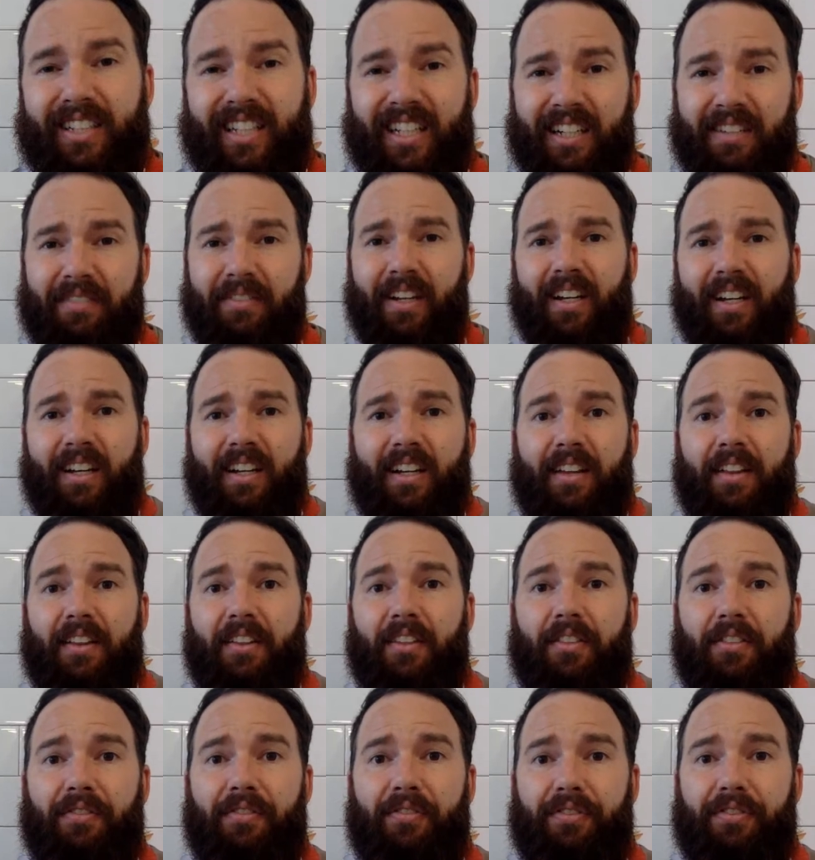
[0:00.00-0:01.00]
give.
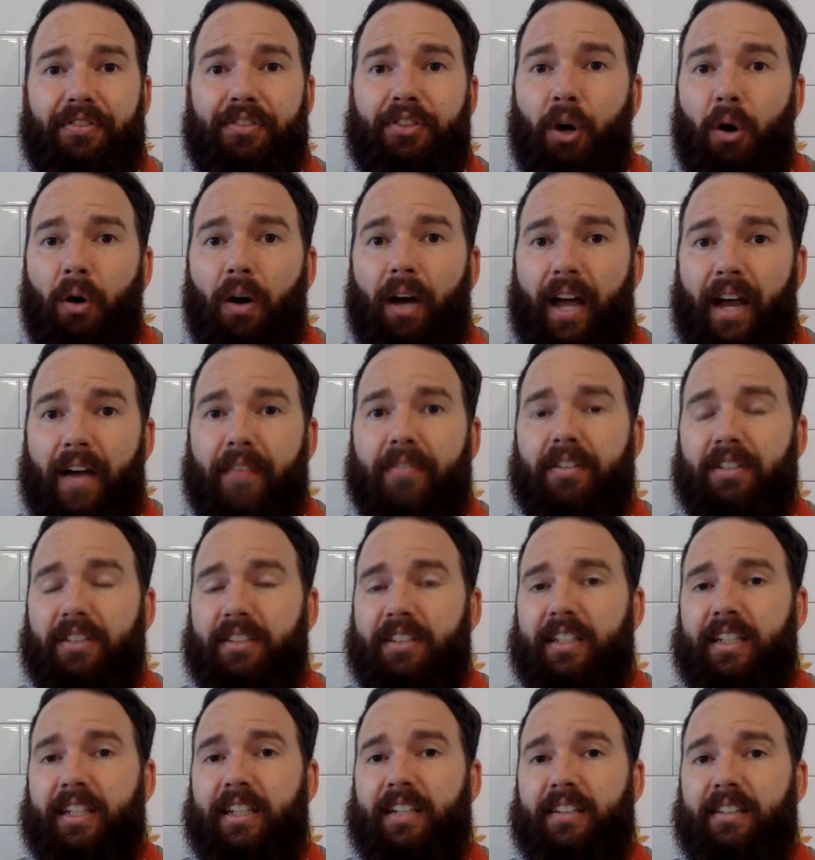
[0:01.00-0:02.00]
Don't ever
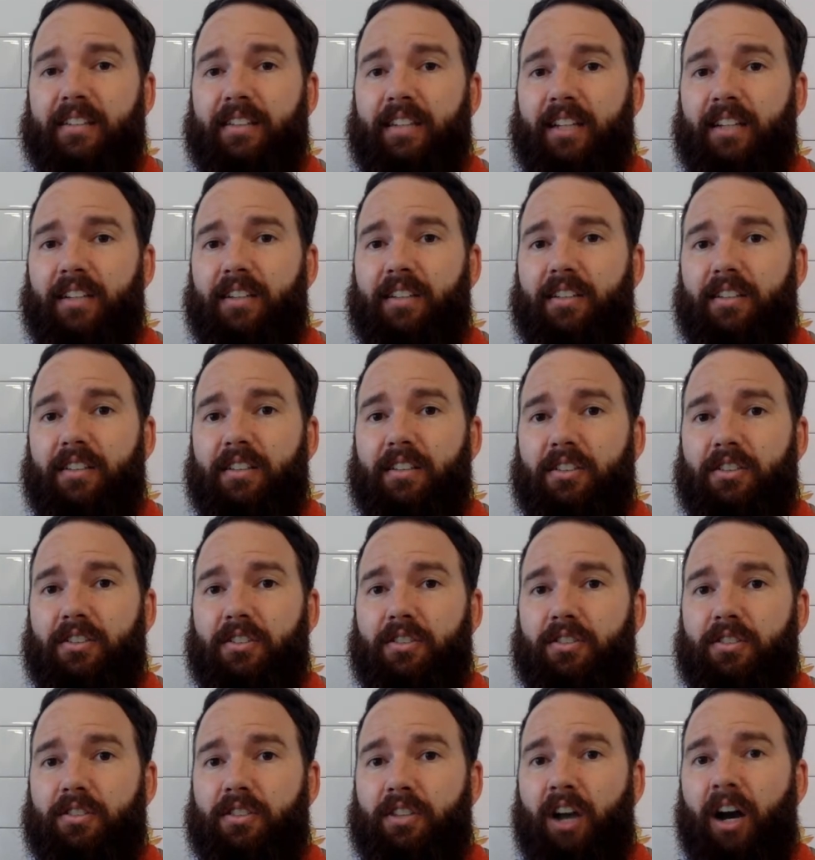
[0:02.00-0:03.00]
think that
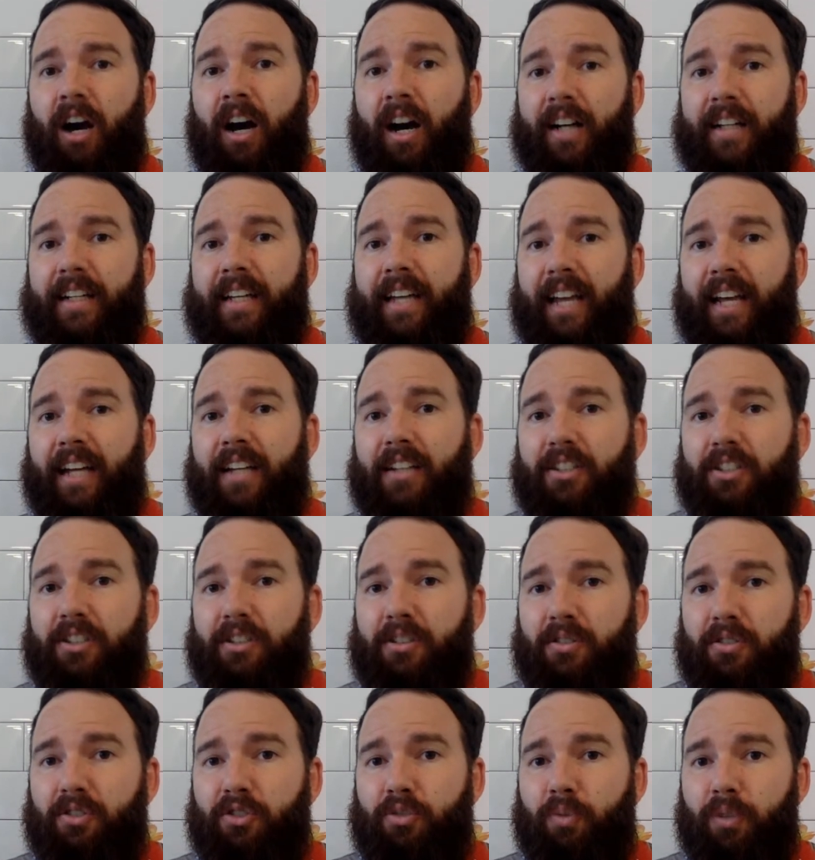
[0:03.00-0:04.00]
God can't
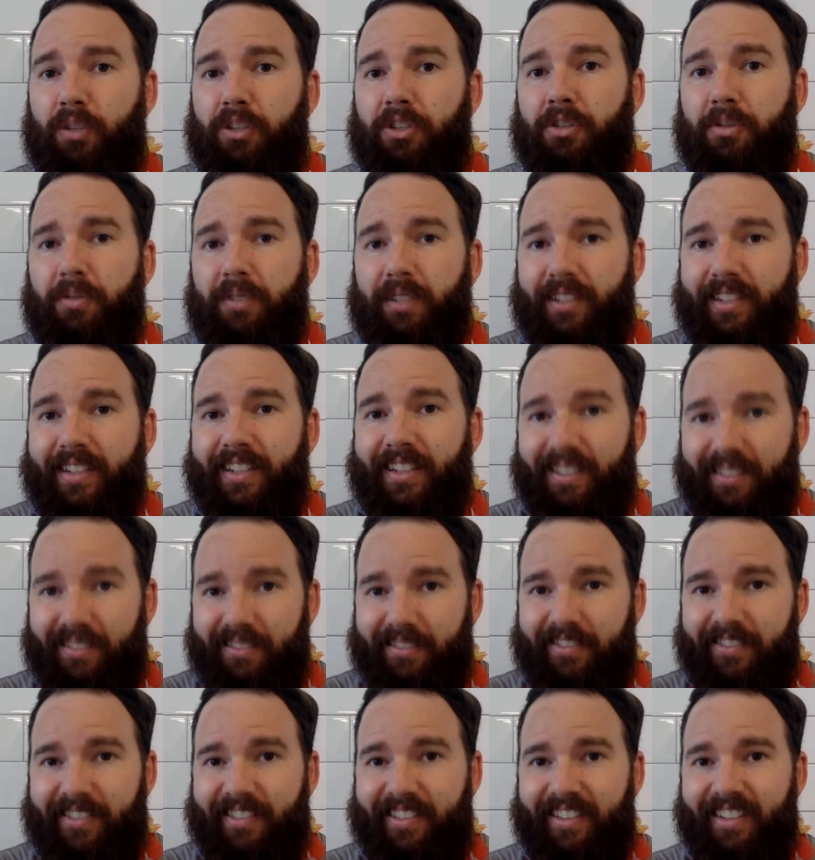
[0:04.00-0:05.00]
use what you can give.
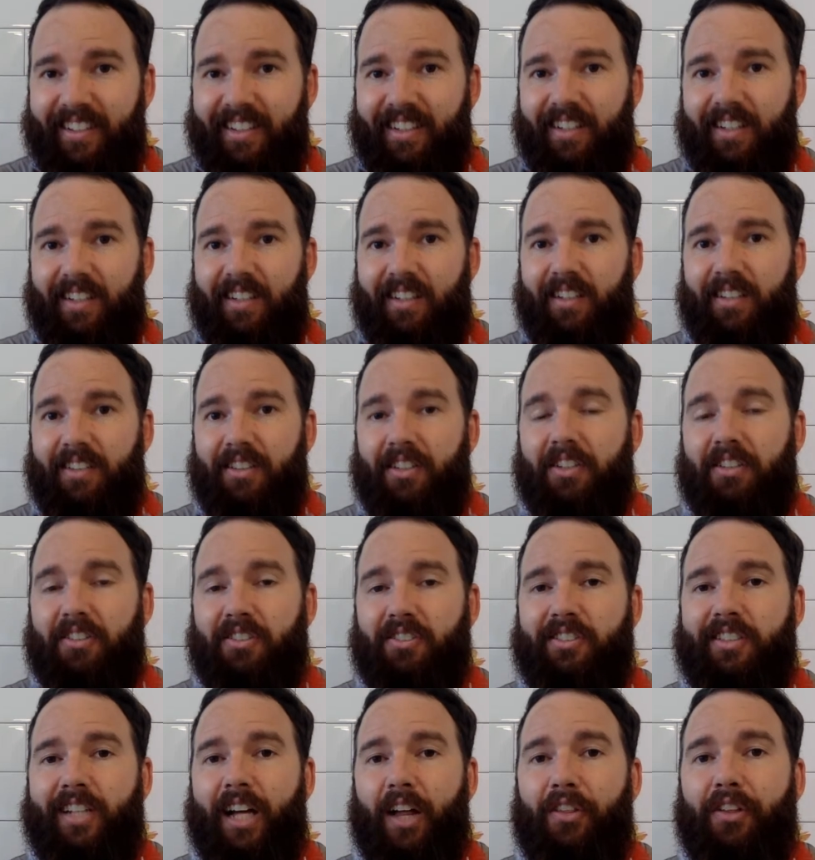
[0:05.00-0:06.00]
There's
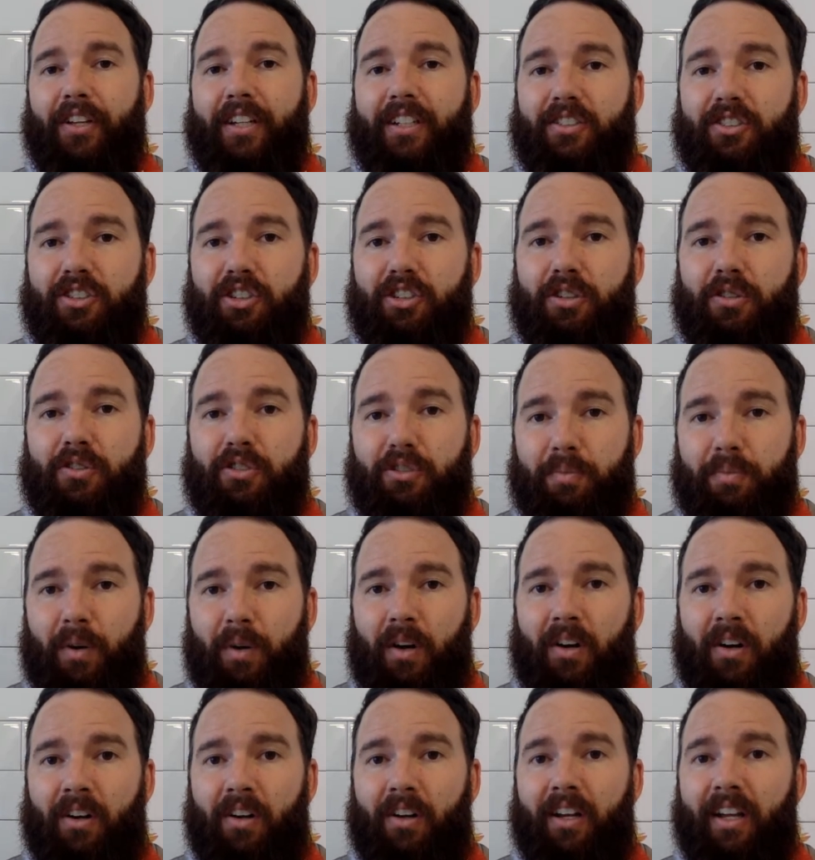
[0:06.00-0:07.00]
nothing too
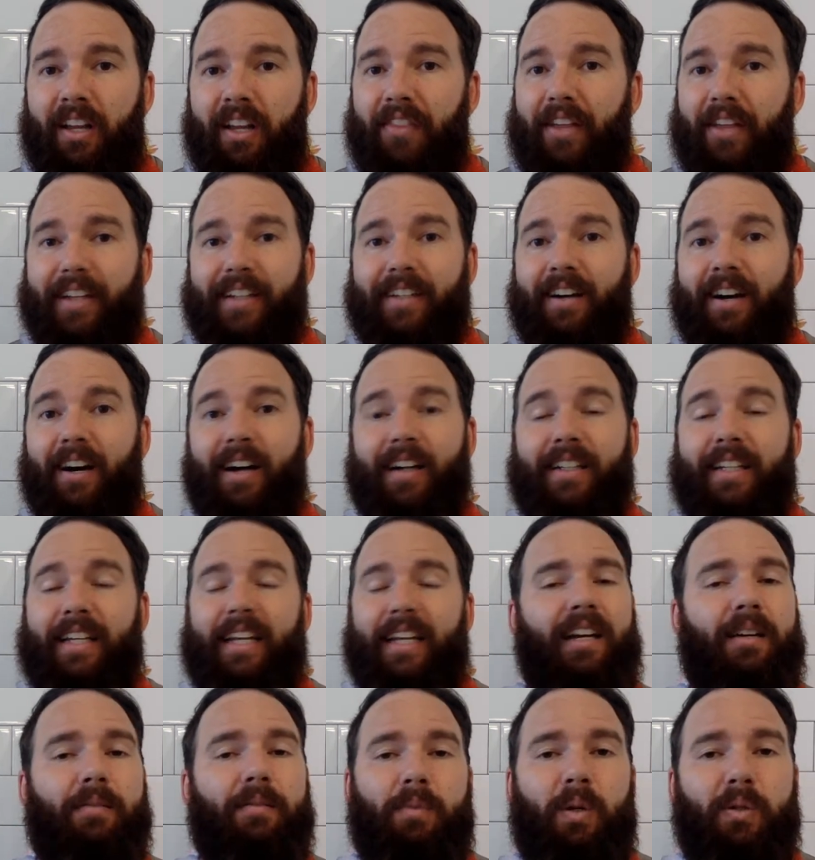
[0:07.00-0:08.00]
small that God
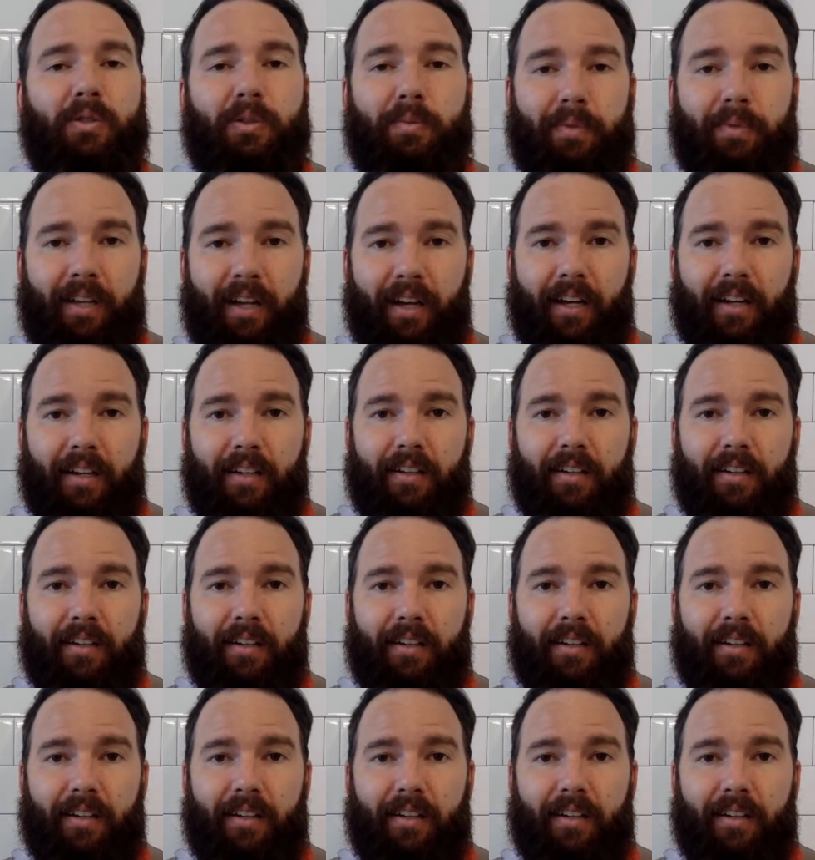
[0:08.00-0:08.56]
can't multiply.